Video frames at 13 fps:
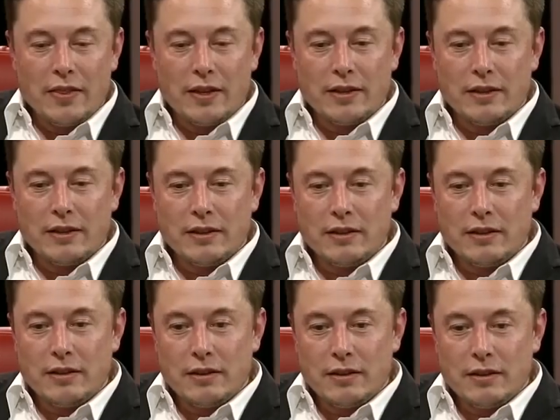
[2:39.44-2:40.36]

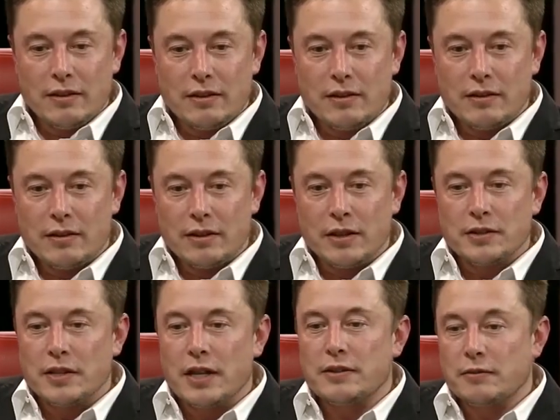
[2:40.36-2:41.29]
the, you know,
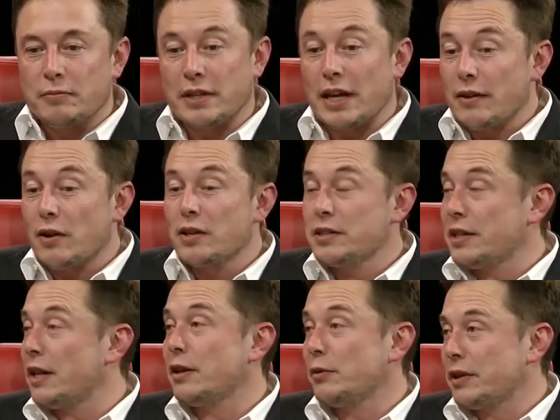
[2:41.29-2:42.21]
so that, but that,
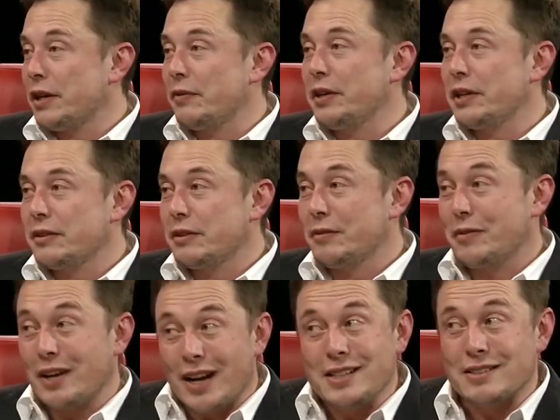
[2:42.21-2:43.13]
honestly, that, that would that would be the
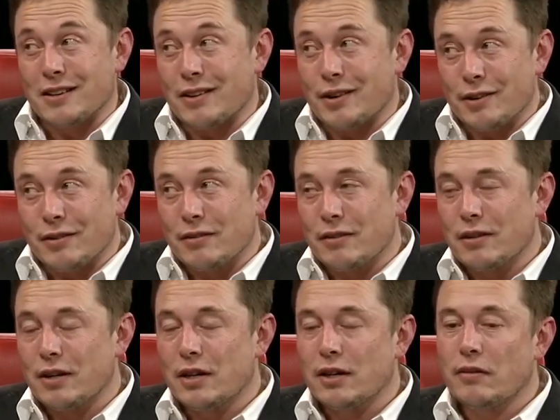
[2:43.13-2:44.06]
benign scenario.
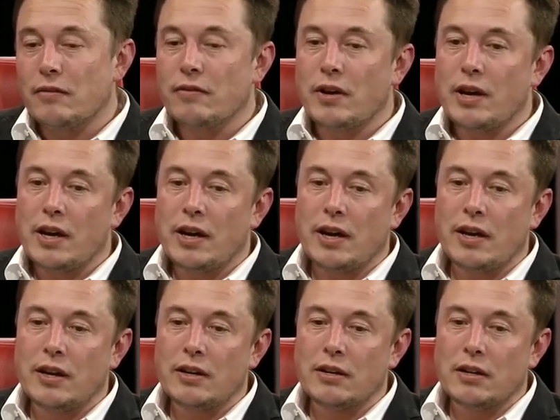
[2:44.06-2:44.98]
Mm-hmm. Um,
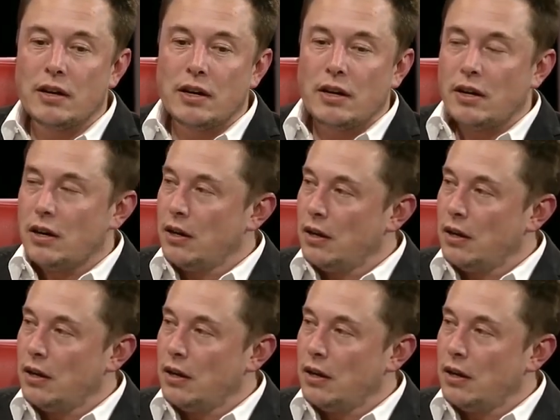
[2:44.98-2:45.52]
and So house